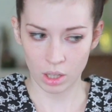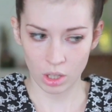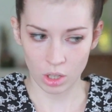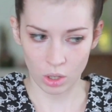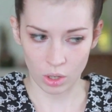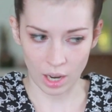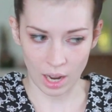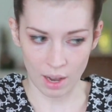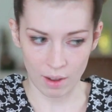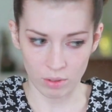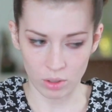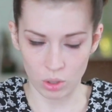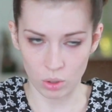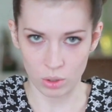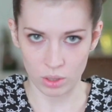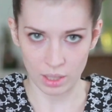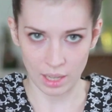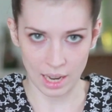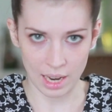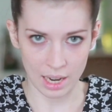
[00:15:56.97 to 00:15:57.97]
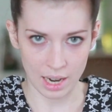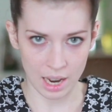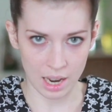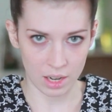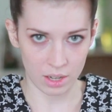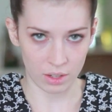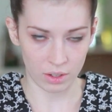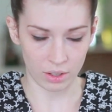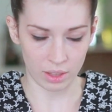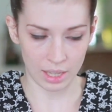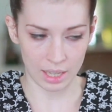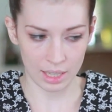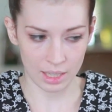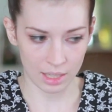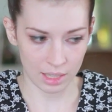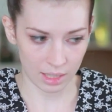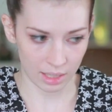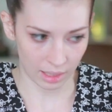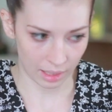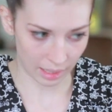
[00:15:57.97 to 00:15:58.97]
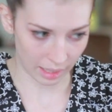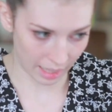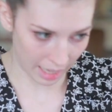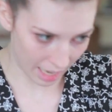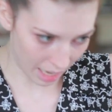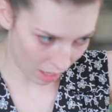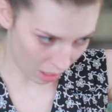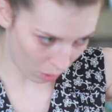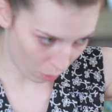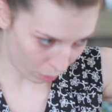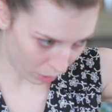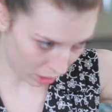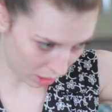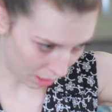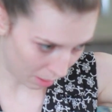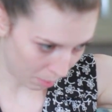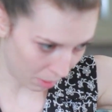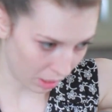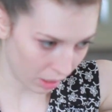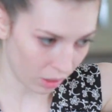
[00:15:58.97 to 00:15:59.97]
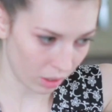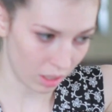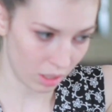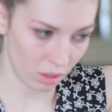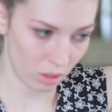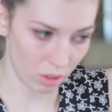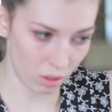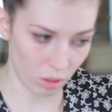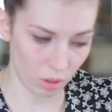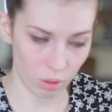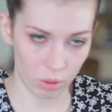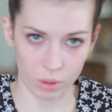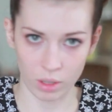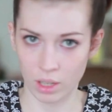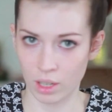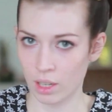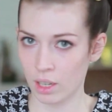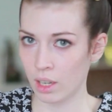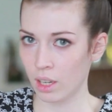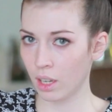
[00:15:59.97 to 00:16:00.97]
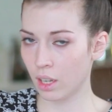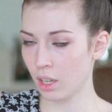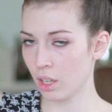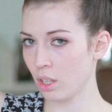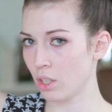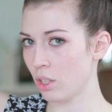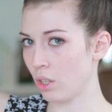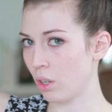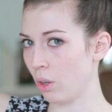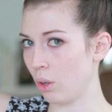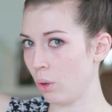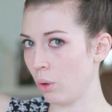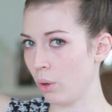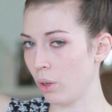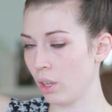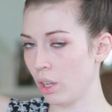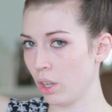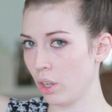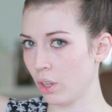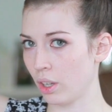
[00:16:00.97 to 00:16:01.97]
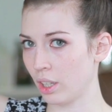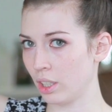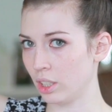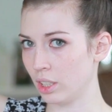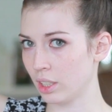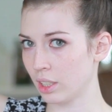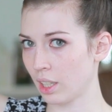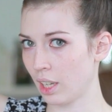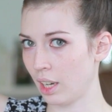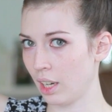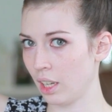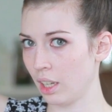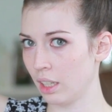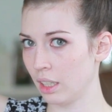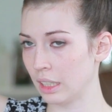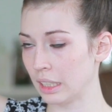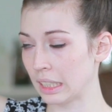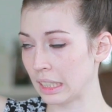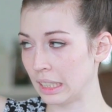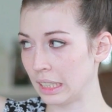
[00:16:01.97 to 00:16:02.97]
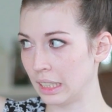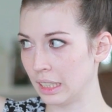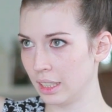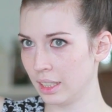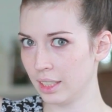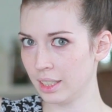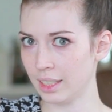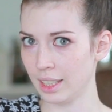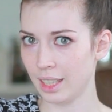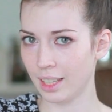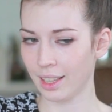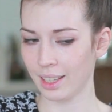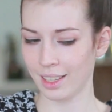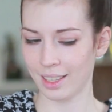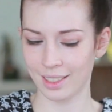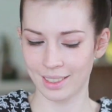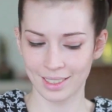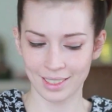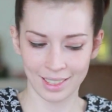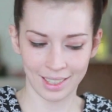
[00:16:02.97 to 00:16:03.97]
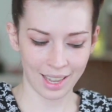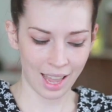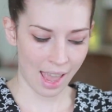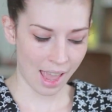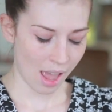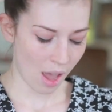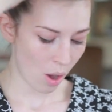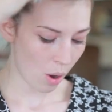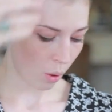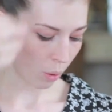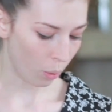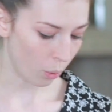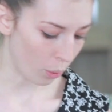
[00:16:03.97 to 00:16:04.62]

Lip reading: You'd have to slide it under this layer, which I'm not going to do, so you can just kind of see there.